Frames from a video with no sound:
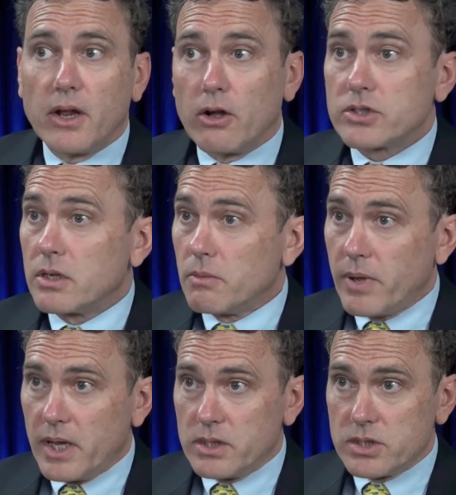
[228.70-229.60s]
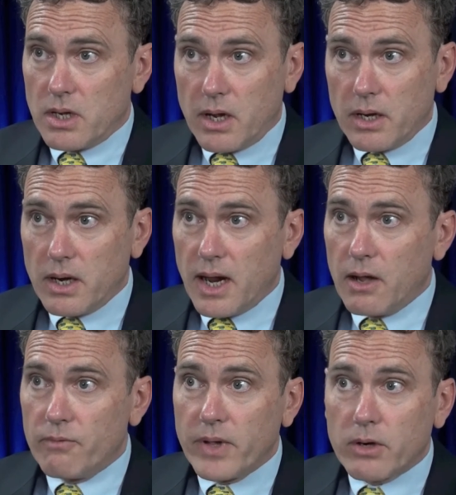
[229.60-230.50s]
It also depends on
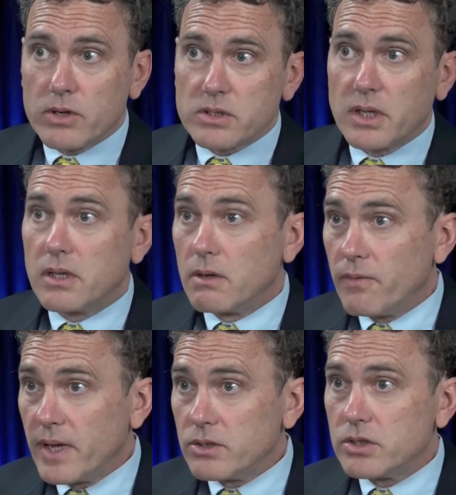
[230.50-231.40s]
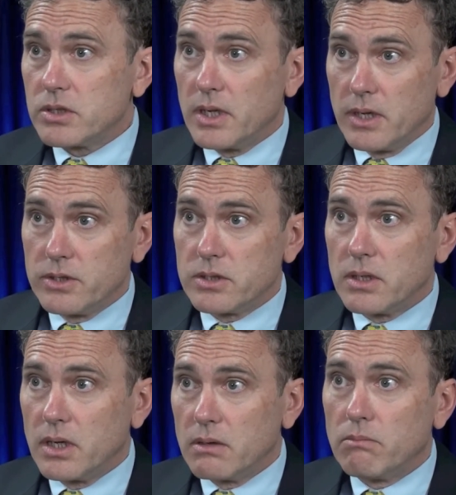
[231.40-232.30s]
how vigorously the defense is
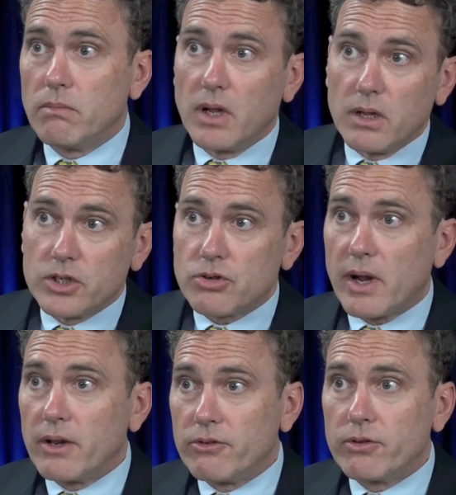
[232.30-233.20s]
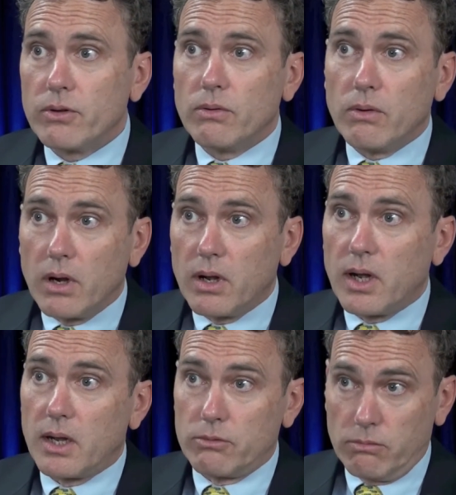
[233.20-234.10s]
in trying to
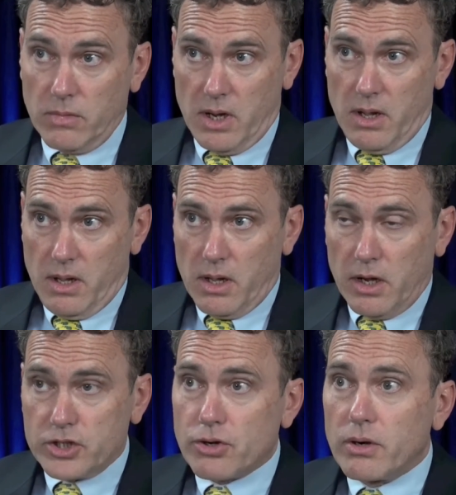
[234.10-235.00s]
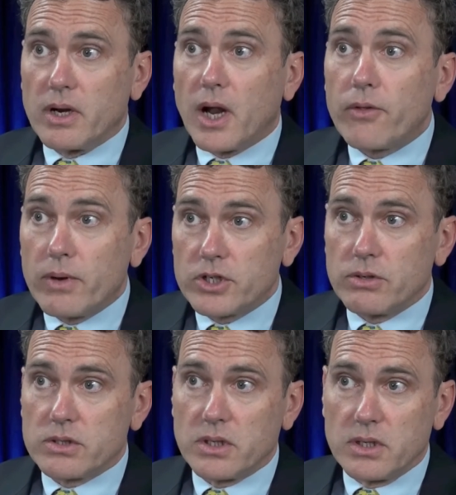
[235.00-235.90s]
assert another
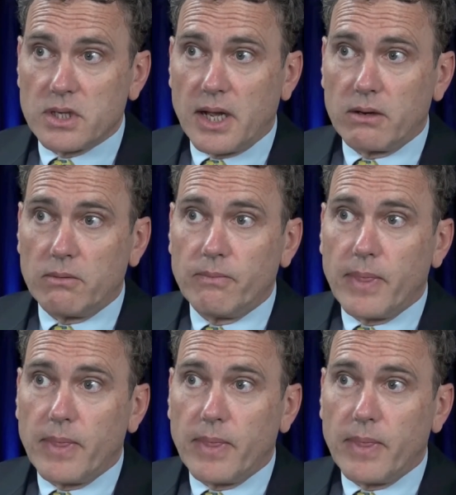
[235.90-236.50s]
interest in title.